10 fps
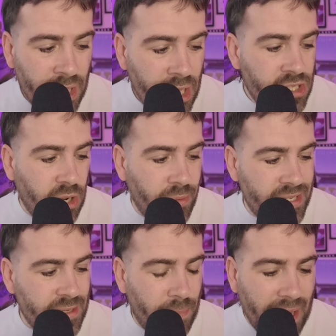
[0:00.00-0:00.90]
So he's
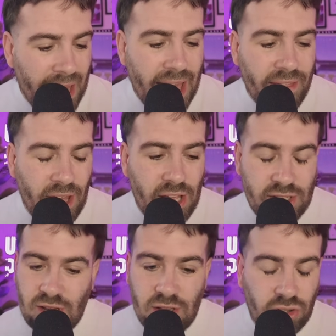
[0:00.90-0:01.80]
a player that has
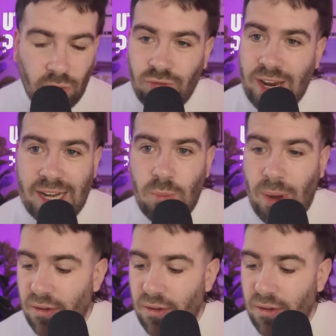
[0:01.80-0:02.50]
done really well